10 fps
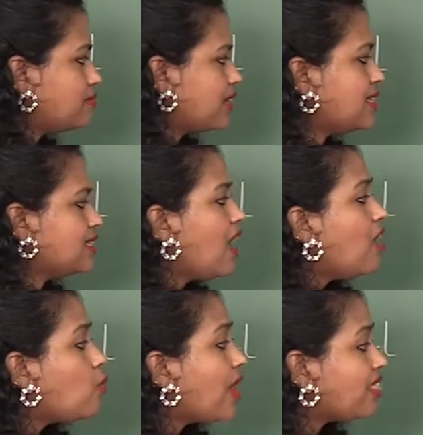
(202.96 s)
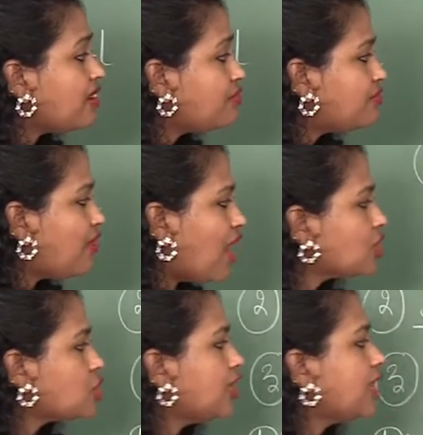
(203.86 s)
means when the
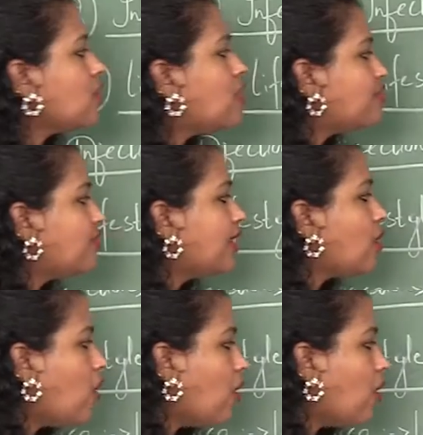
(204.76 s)
functioning of an